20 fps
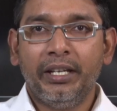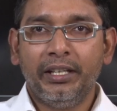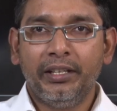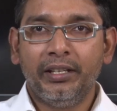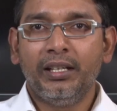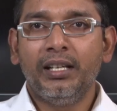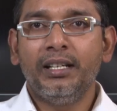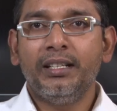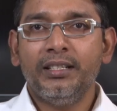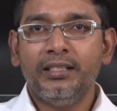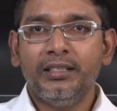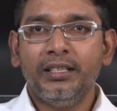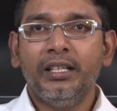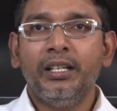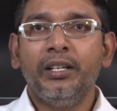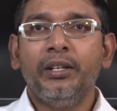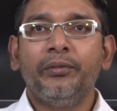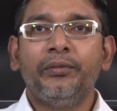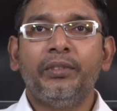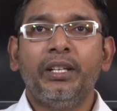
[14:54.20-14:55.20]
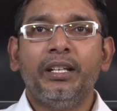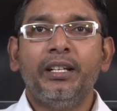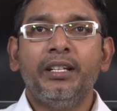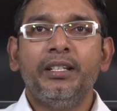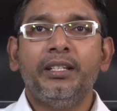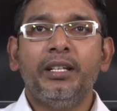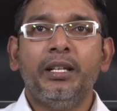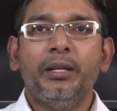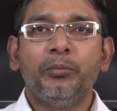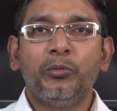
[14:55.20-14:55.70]
in the let us say if there
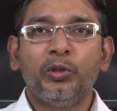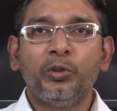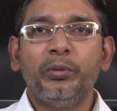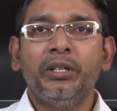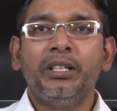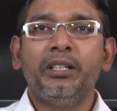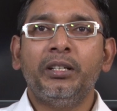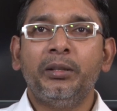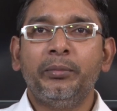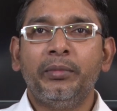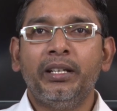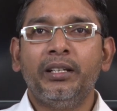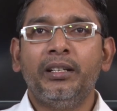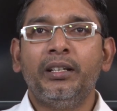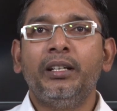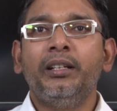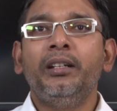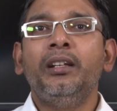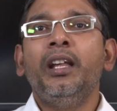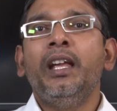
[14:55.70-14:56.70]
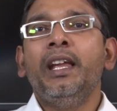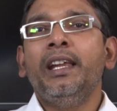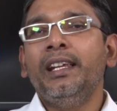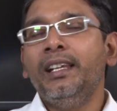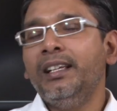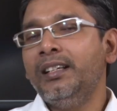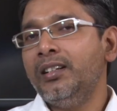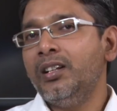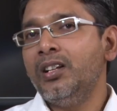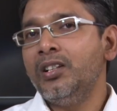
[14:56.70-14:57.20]
is a momentum and then
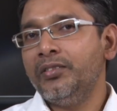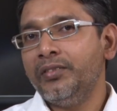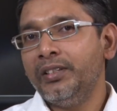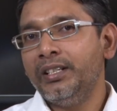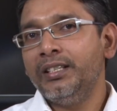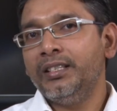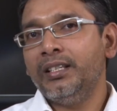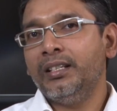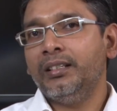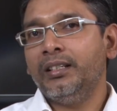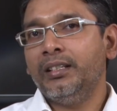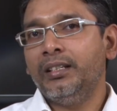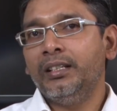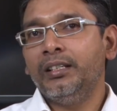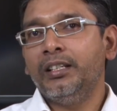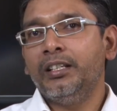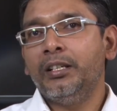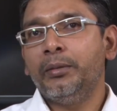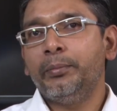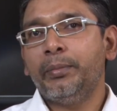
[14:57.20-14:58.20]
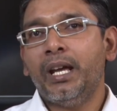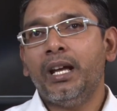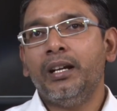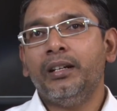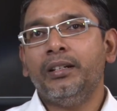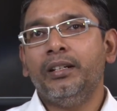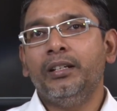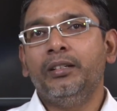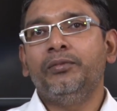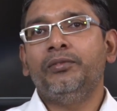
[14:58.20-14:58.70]
heat transfer is occurring in a
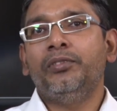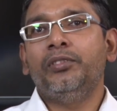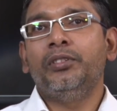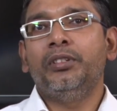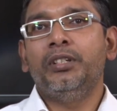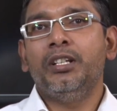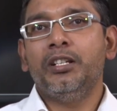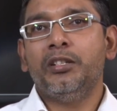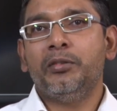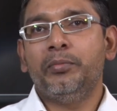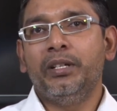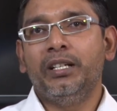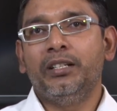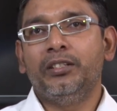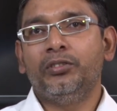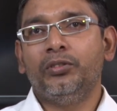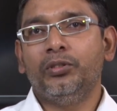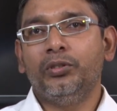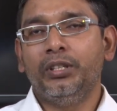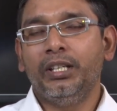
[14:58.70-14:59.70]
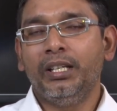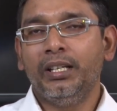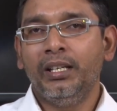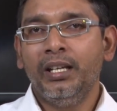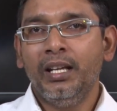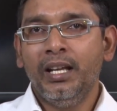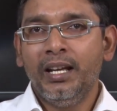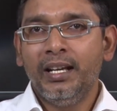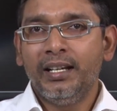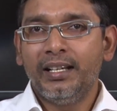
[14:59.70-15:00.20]
packed and fluidized bed. So,
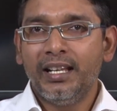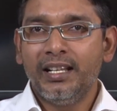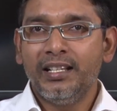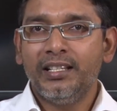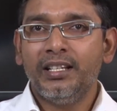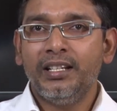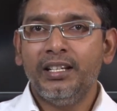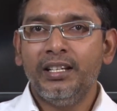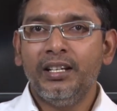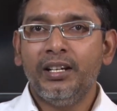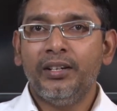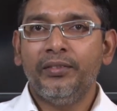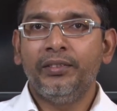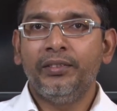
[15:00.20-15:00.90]
the density